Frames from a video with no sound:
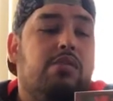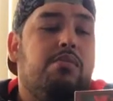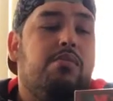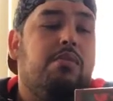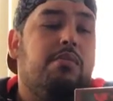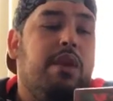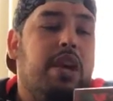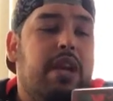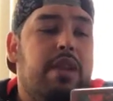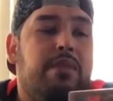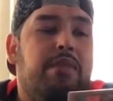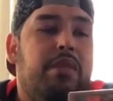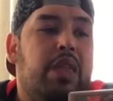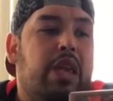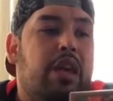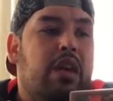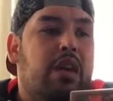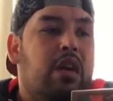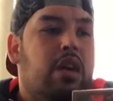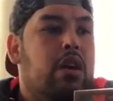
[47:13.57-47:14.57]
Superman.
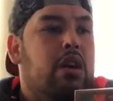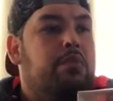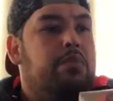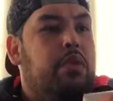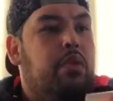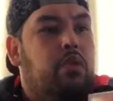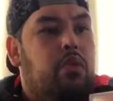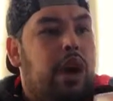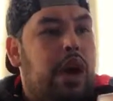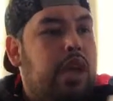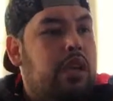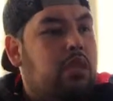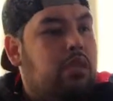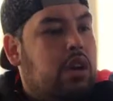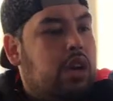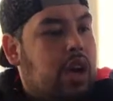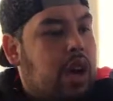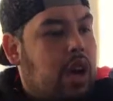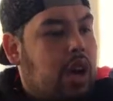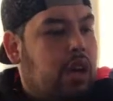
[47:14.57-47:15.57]
So why you
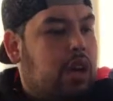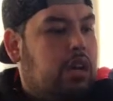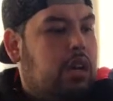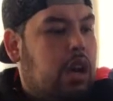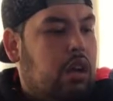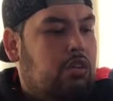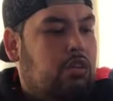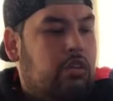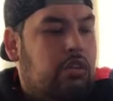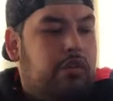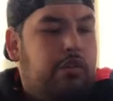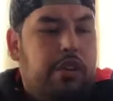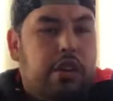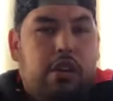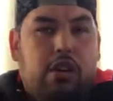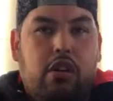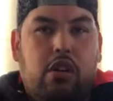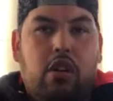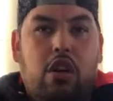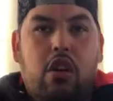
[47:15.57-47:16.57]
got the
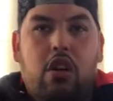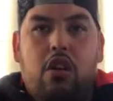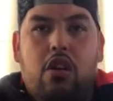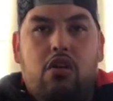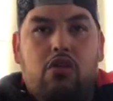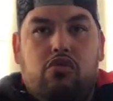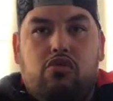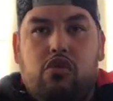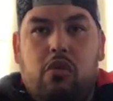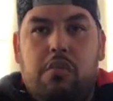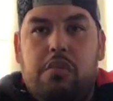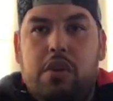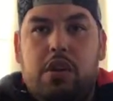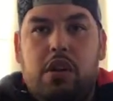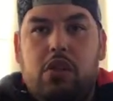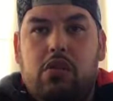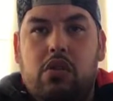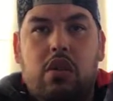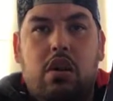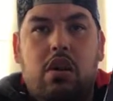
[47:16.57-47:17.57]
figure? Somebody
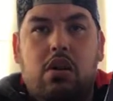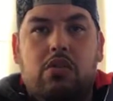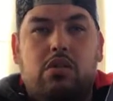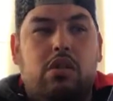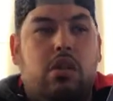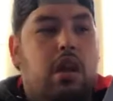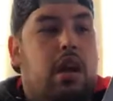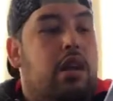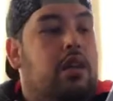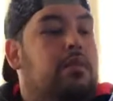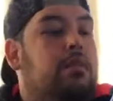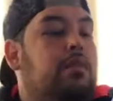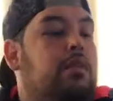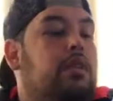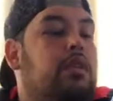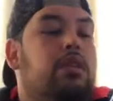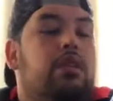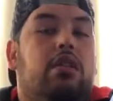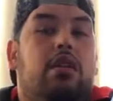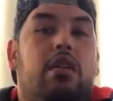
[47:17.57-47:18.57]
could else got him.
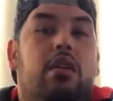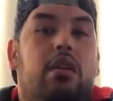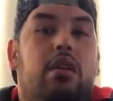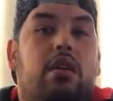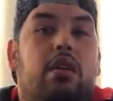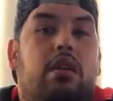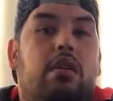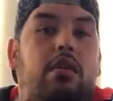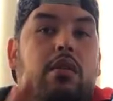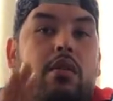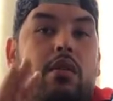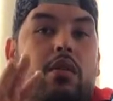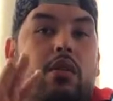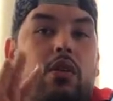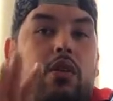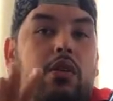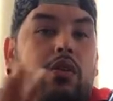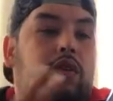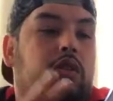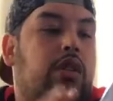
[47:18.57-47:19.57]

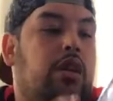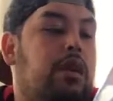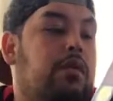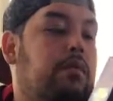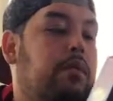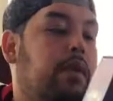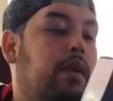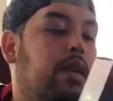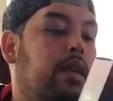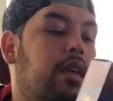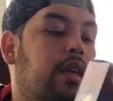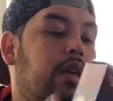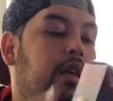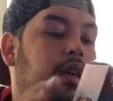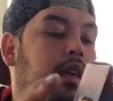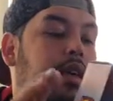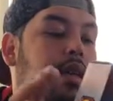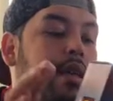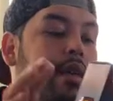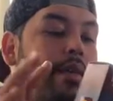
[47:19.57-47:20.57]
Hold up.
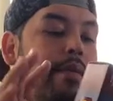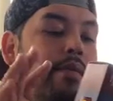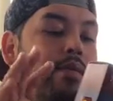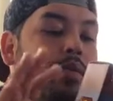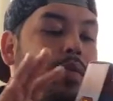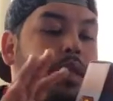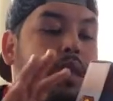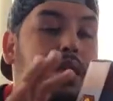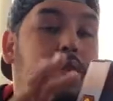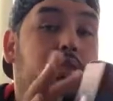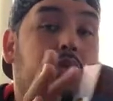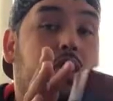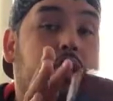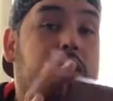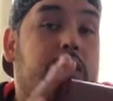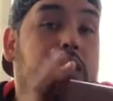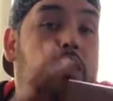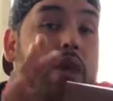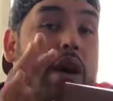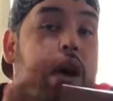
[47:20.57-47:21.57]
The
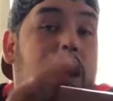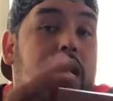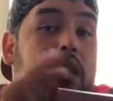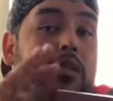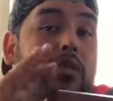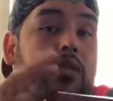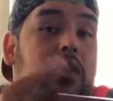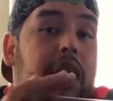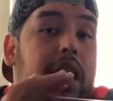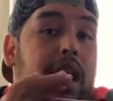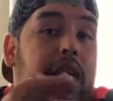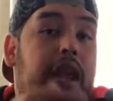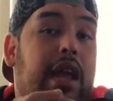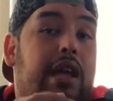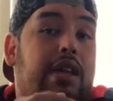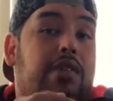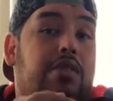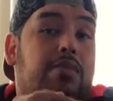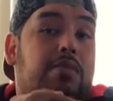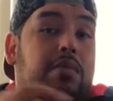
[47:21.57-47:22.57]
reason why I do not
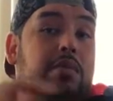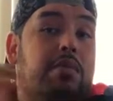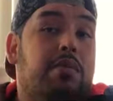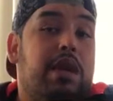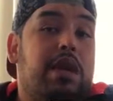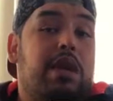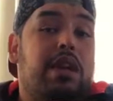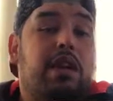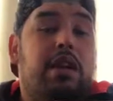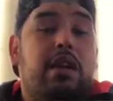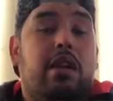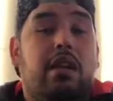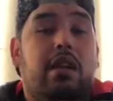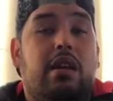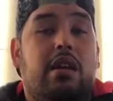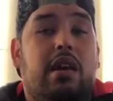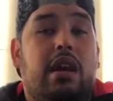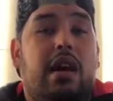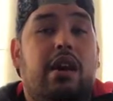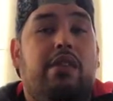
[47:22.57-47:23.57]
like Superman,
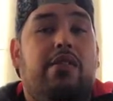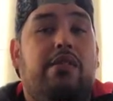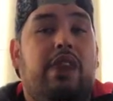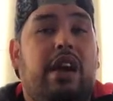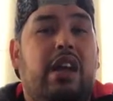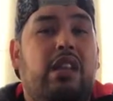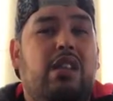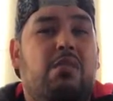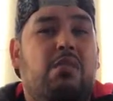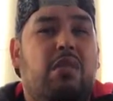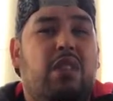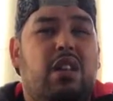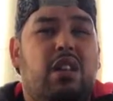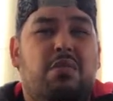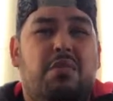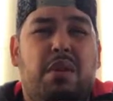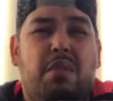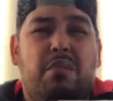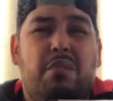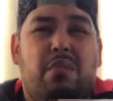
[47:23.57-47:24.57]
I find him a
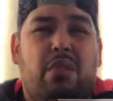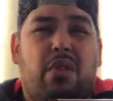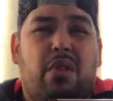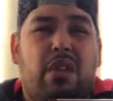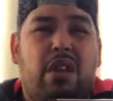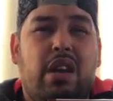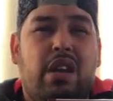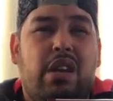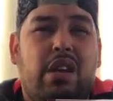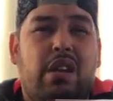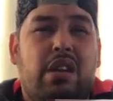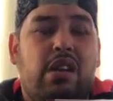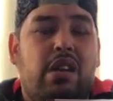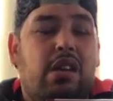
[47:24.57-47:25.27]
little bit boring.